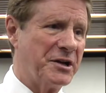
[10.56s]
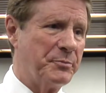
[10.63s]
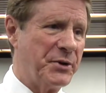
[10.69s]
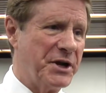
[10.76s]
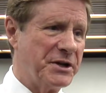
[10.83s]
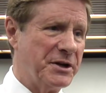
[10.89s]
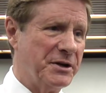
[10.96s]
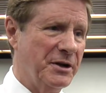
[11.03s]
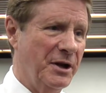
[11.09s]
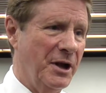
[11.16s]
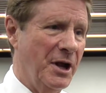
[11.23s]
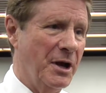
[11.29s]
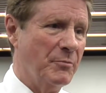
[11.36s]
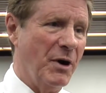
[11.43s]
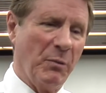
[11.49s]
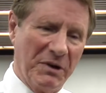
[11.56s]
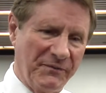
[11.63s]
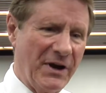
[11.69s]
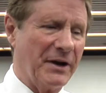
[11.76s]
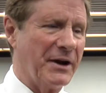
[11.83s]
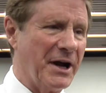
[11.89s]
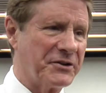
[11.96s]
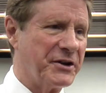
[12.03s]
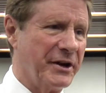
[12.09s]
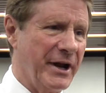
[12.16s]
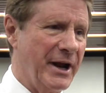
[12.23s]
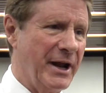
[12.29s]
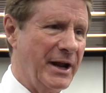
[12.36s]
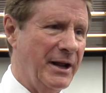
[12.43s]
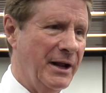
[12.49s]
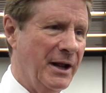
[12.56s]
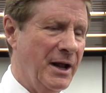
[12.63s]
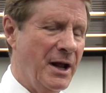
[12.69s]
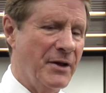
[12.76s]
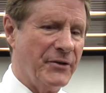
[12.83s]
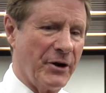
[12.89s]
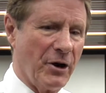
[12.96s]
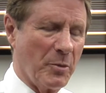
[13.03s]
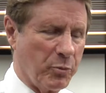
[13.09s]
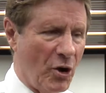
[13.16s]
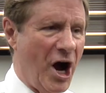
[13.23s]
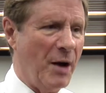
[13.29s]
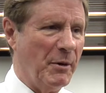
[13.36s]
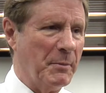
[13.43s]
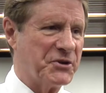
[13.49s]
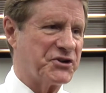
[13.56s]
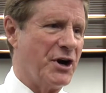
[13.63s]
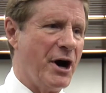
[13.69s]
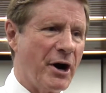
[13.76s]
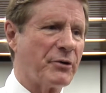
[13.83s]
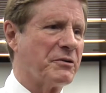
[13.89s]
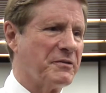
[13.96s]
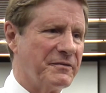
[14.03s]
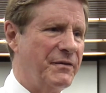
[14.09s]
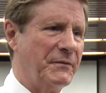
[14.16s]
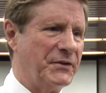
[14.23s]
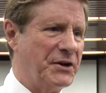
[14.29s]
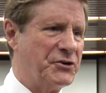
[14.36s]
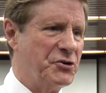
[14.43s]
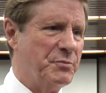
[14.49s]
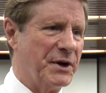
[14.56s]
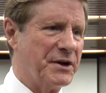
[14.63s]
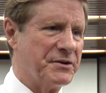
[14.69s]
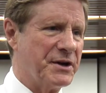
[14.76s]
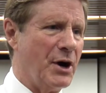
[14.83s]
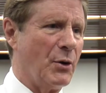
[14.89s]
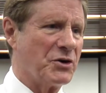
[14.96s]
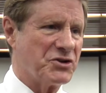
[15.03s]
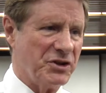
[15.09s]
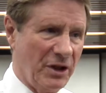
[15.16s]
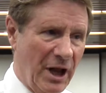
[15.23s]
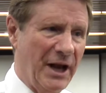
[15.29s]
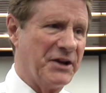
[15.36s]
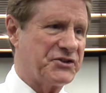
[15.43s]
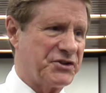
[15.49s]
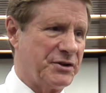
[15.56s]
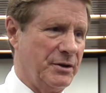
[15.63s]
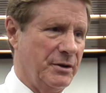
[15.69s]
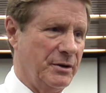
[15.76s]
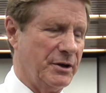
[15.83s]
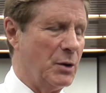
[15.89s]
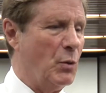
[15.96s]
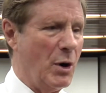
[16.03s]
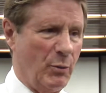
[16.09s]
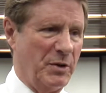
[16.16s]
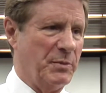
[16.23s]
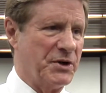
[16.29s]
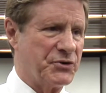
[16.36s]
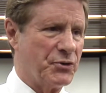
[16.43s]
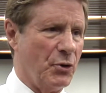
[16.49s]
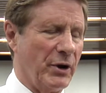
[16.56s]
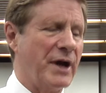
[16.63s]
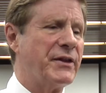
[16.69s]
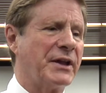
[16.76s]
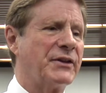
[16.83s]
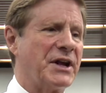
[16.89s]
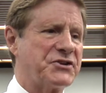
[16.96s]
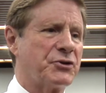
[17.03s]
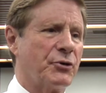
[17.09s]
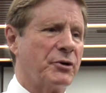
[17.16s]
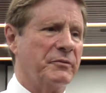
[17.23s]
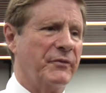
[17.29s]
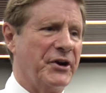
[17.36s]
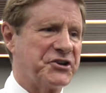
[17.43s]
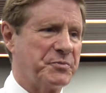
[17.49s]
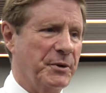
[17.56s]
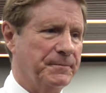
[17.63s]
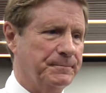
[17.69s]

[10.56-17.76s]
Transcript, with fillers: opinion, but we found out today that our problem is $152 million less than what we've been told. I think that's a good investment.